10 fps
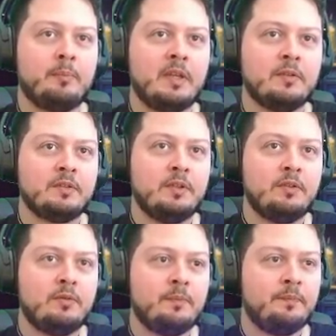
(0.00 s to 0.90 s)
here
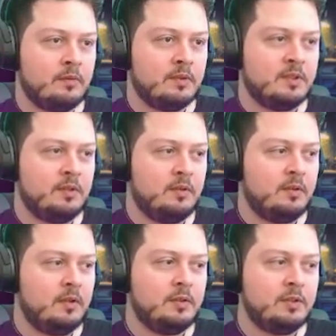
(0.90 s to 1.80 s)
too. Just
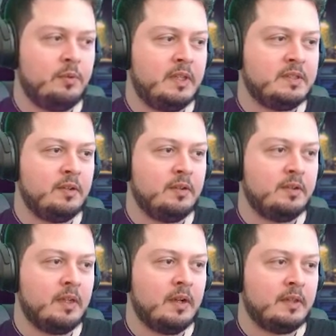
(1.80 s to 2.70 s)
little tweaks here
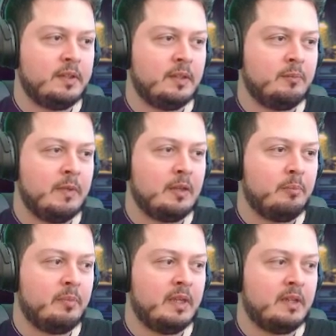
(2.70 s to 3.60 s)
and there, I think, make a
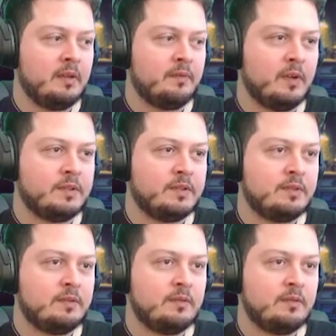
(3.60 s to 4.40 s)
big difference.